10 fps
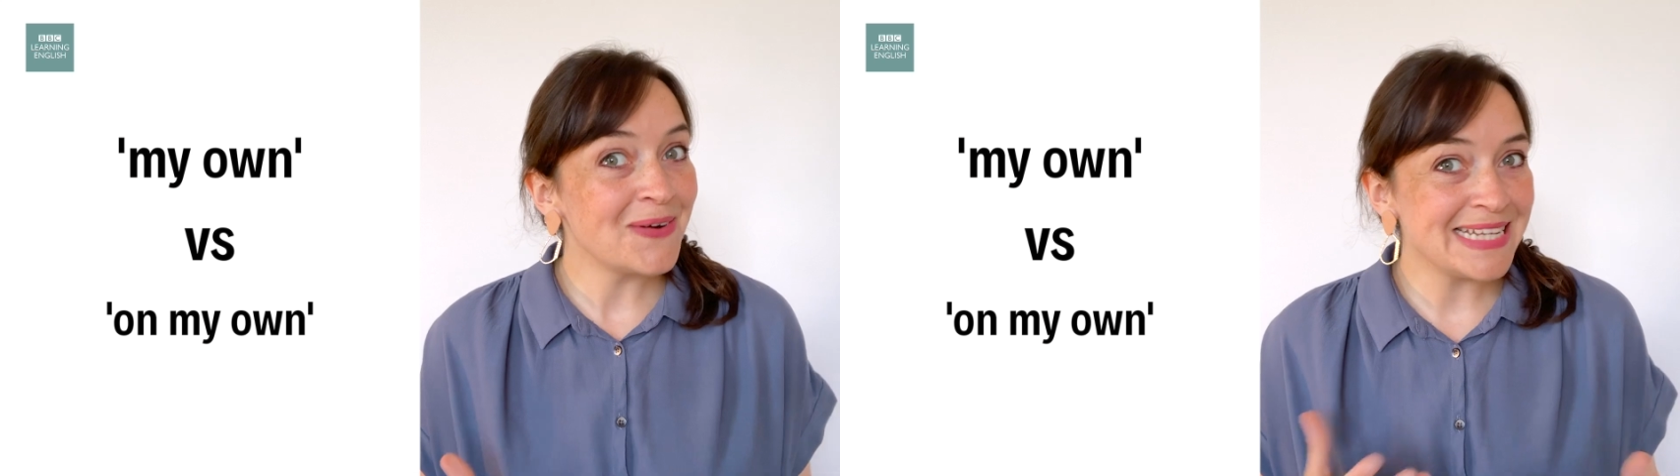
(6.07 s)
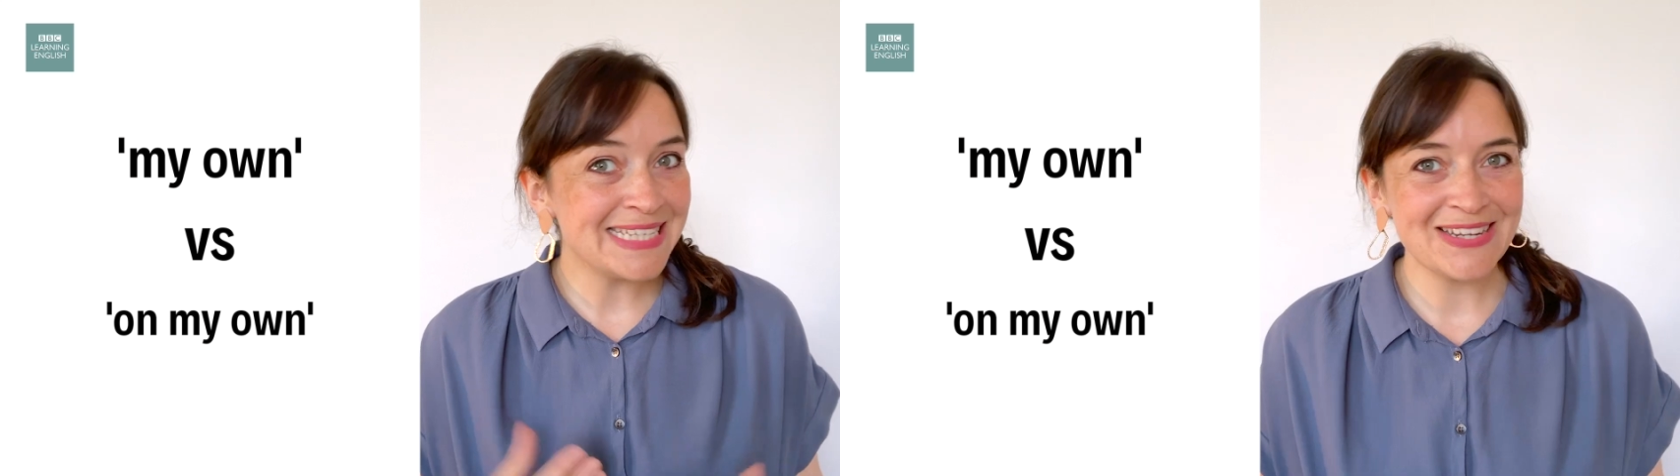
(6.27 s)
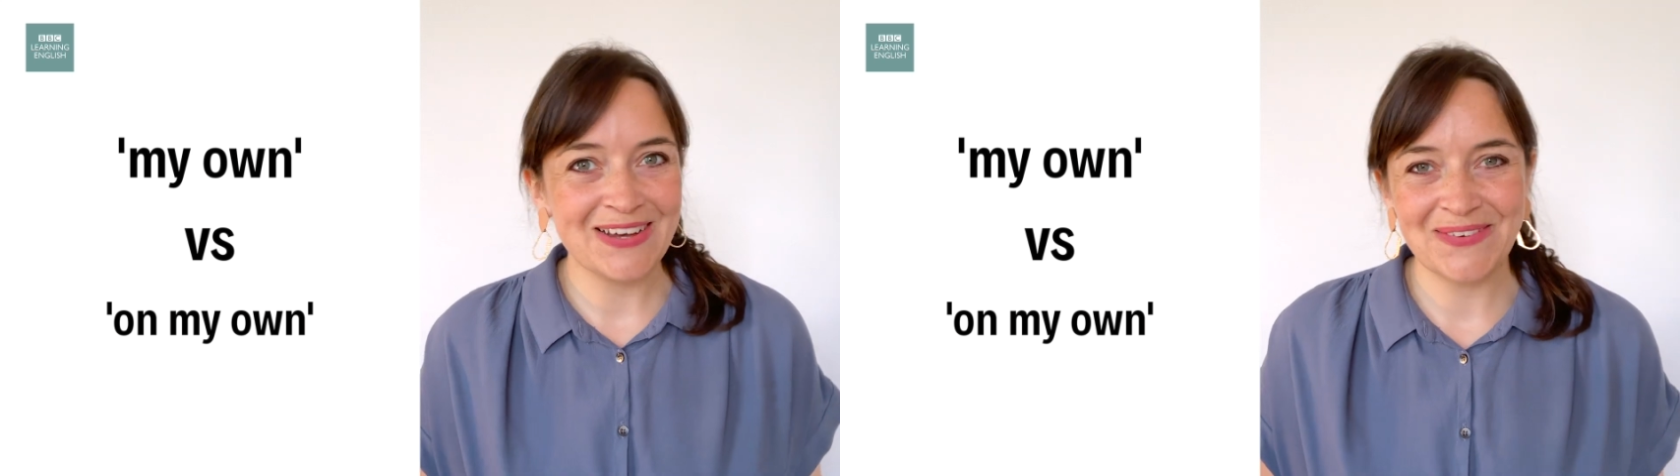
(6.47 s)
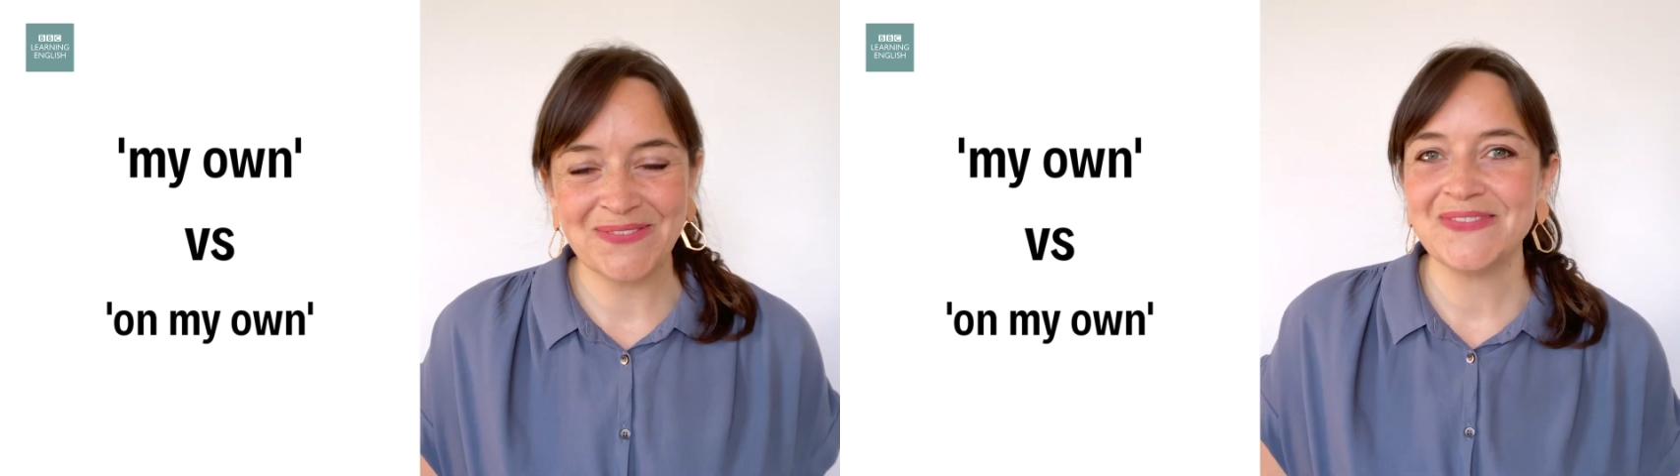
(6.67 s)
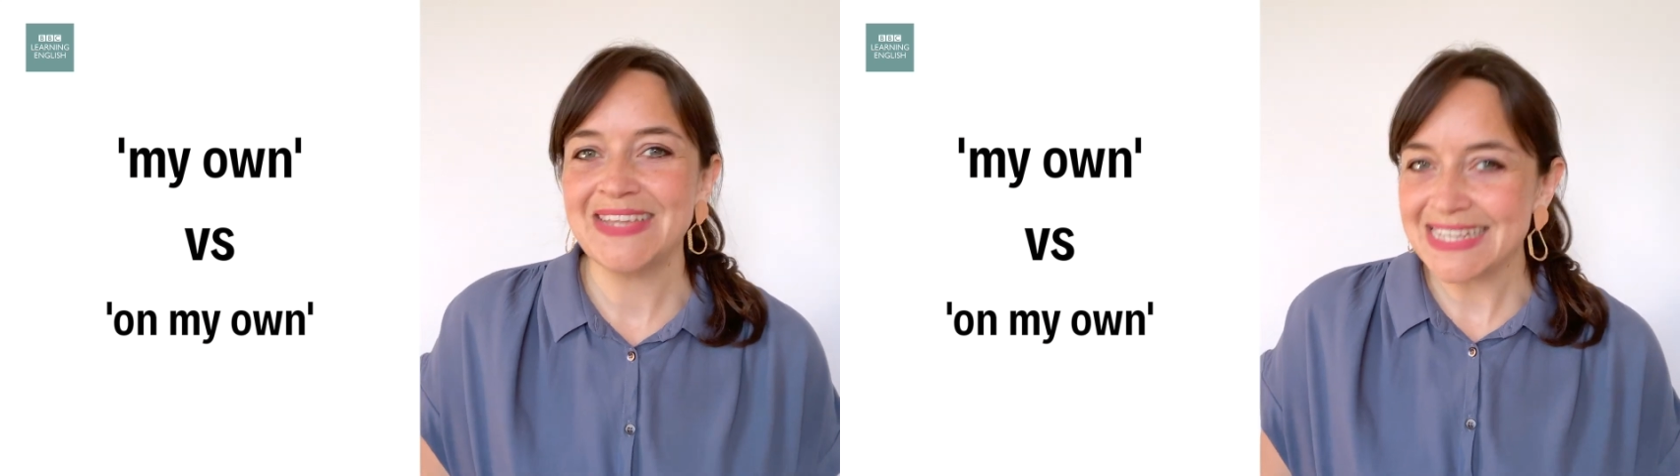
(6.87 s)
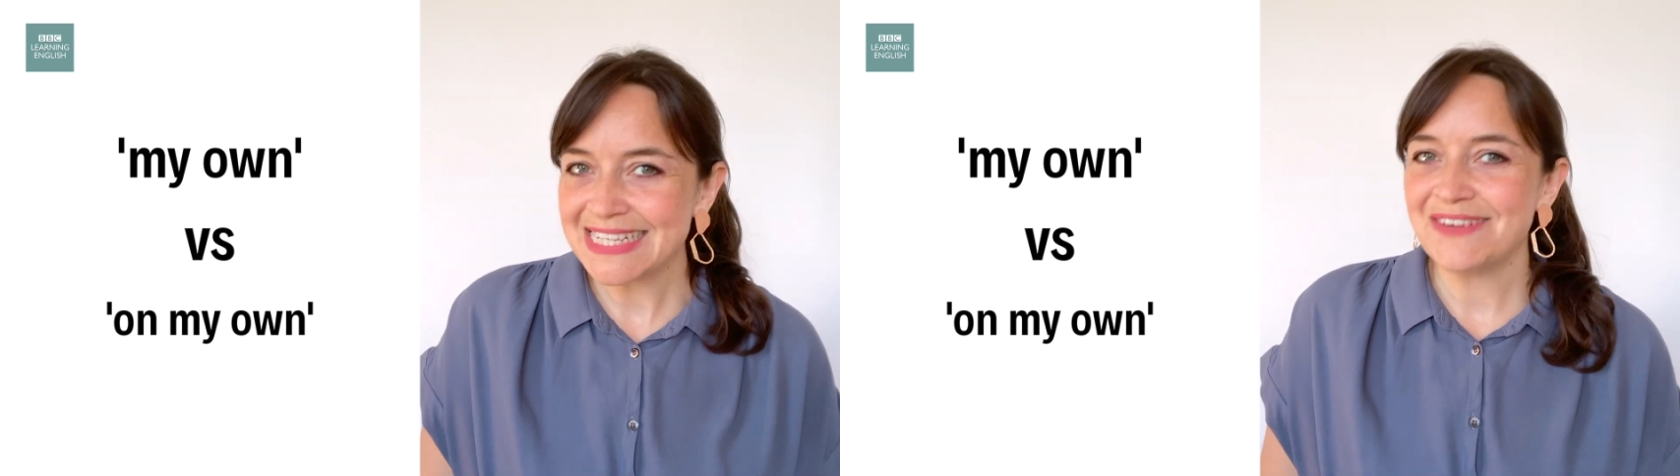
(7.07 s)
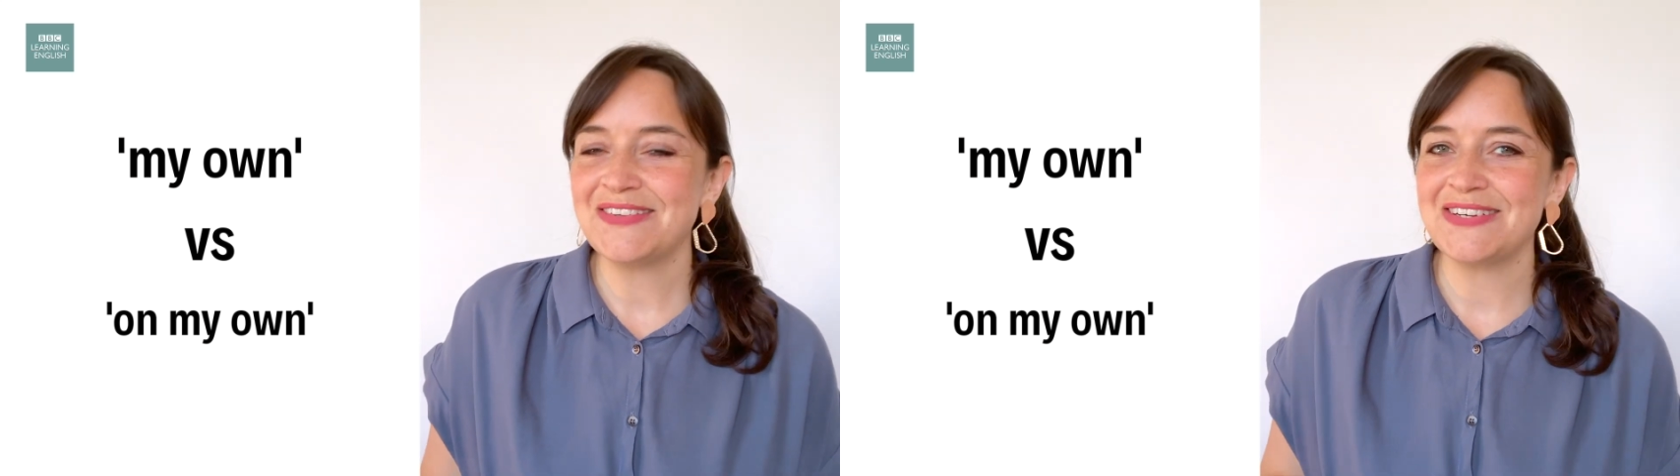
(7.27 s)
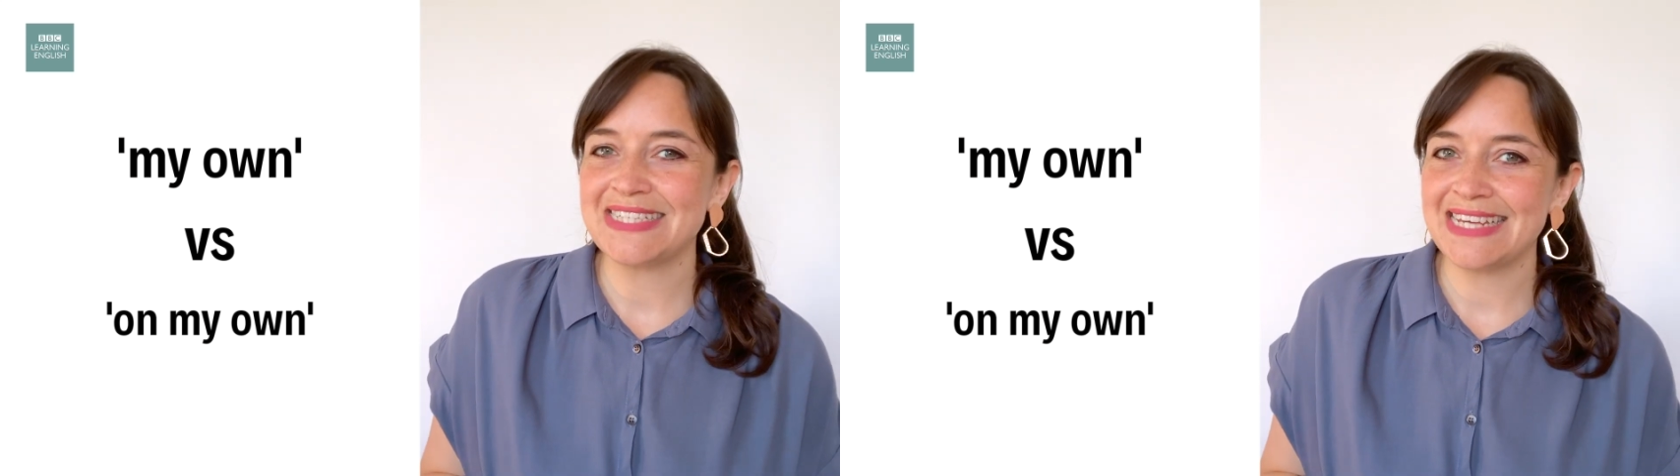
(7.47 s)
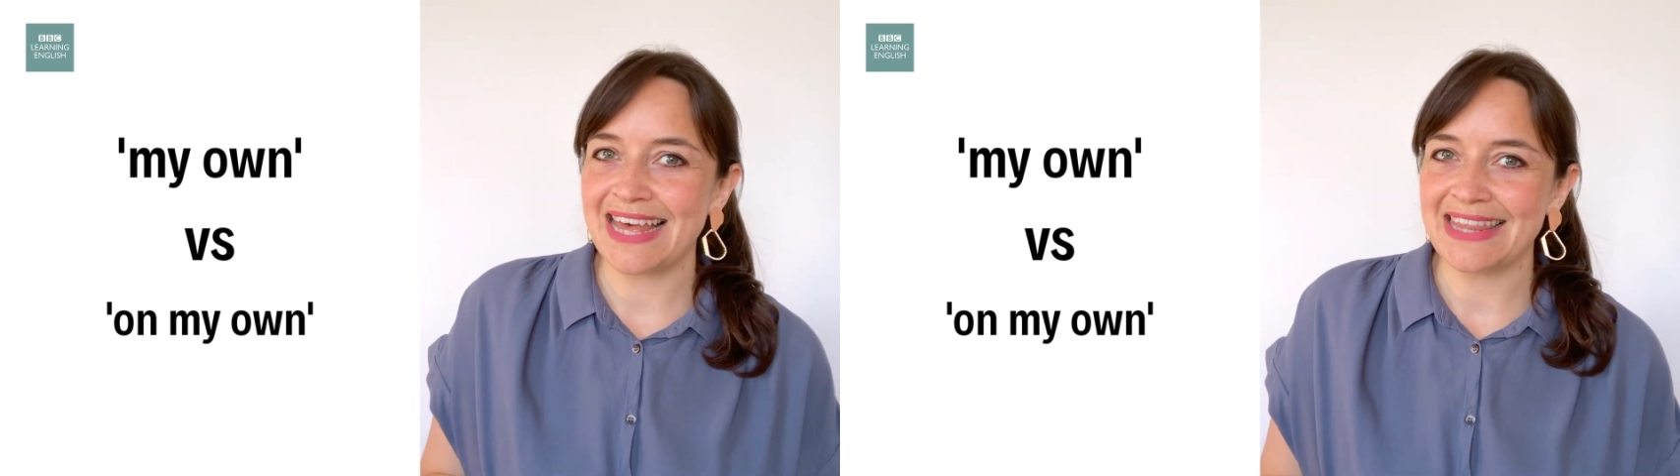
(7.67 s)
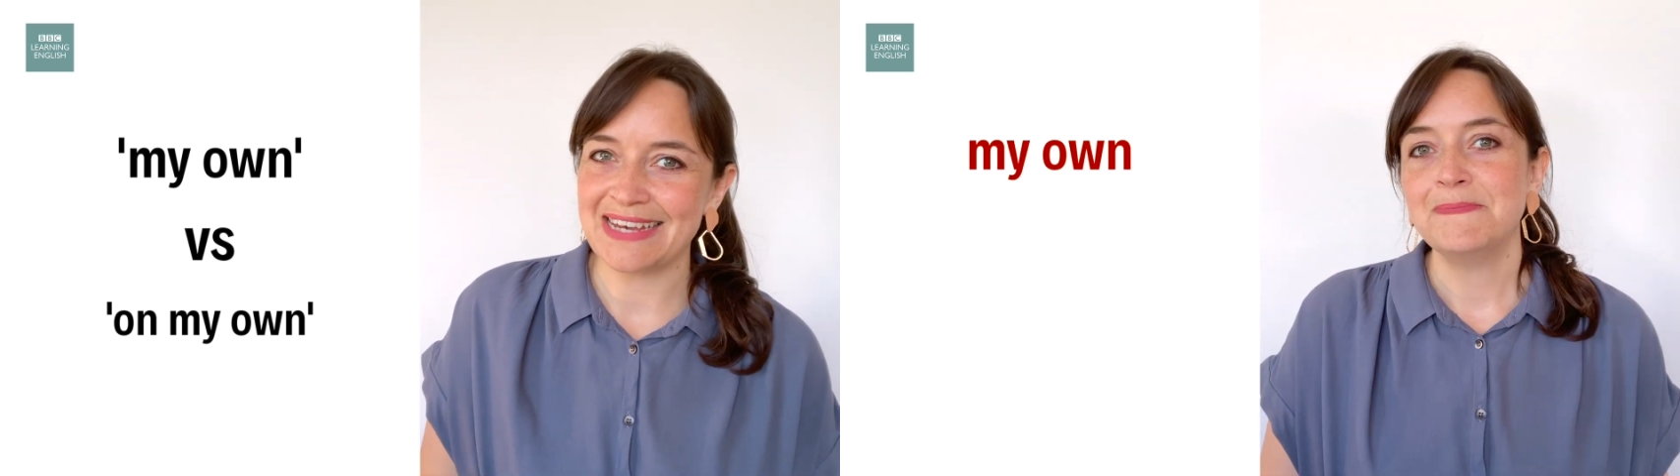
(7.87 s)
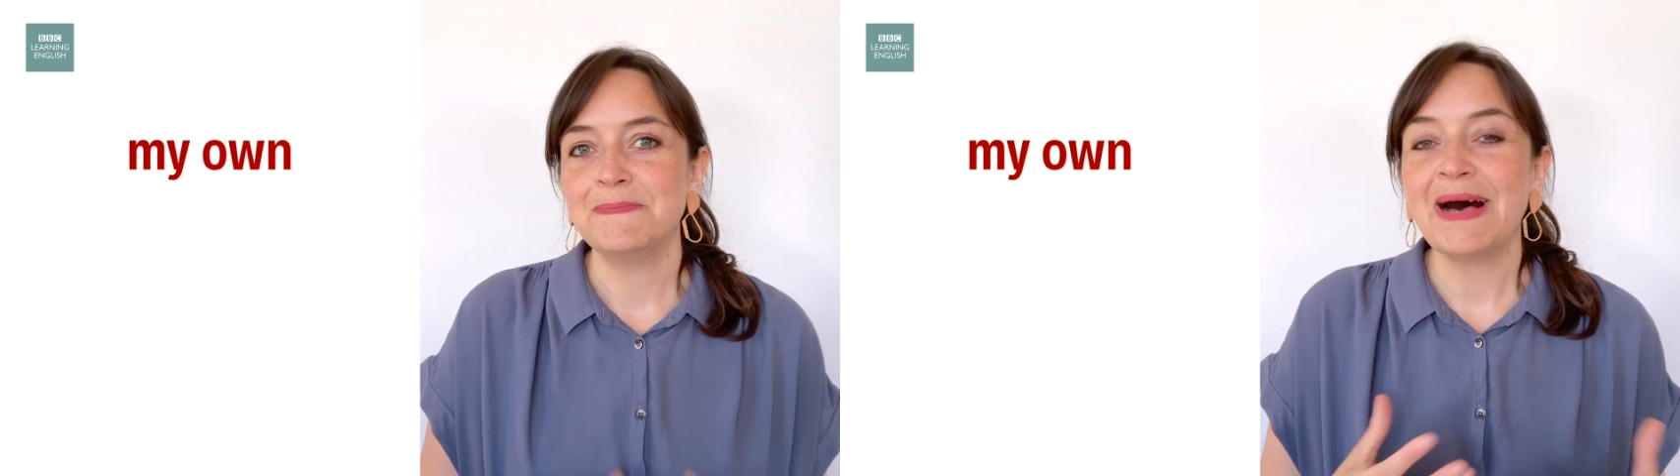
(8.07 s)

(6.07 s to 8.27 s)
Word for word: Quite a lot. Let's have a look together.